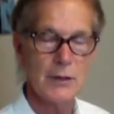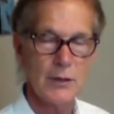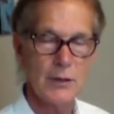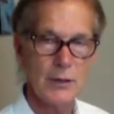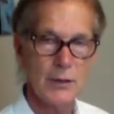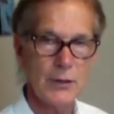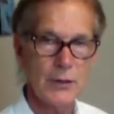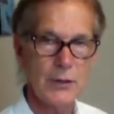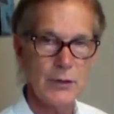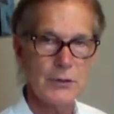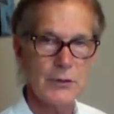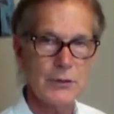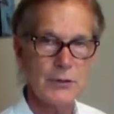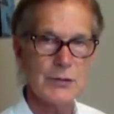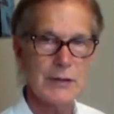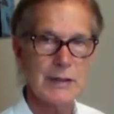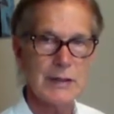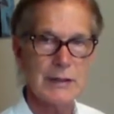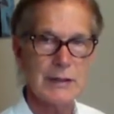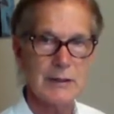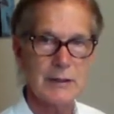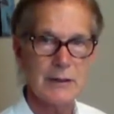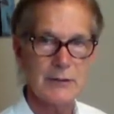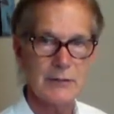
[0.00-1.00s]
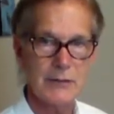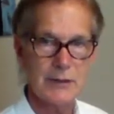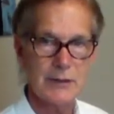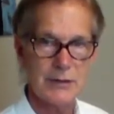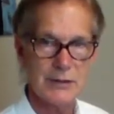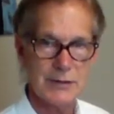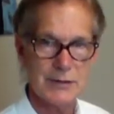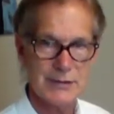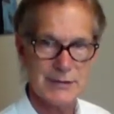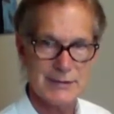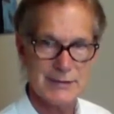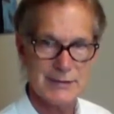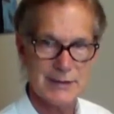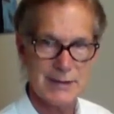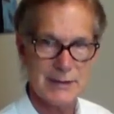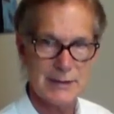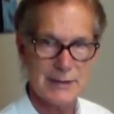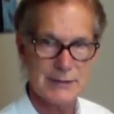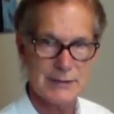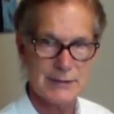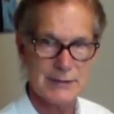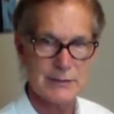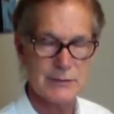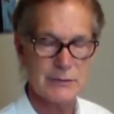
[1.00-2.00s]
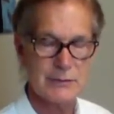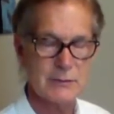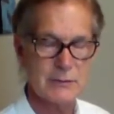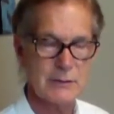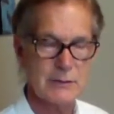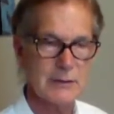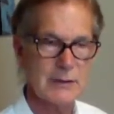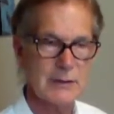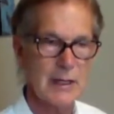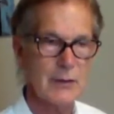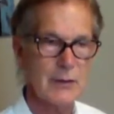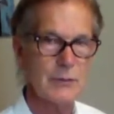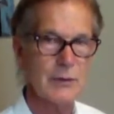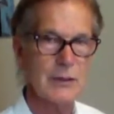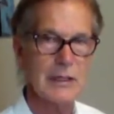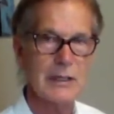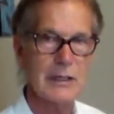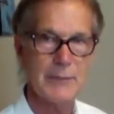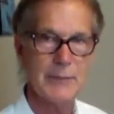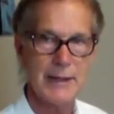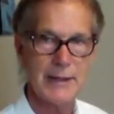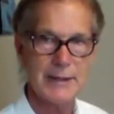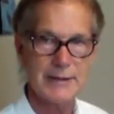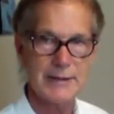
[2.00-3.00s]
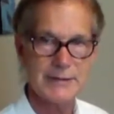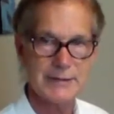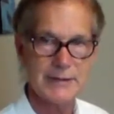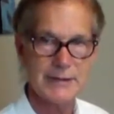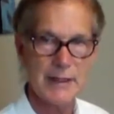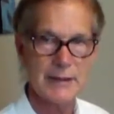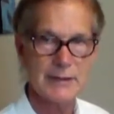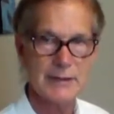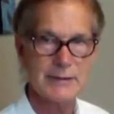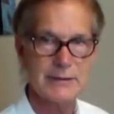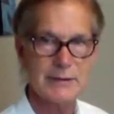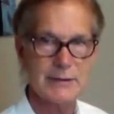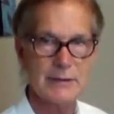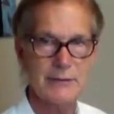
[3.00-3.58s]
nutrient deficiencies. And that really makes sense.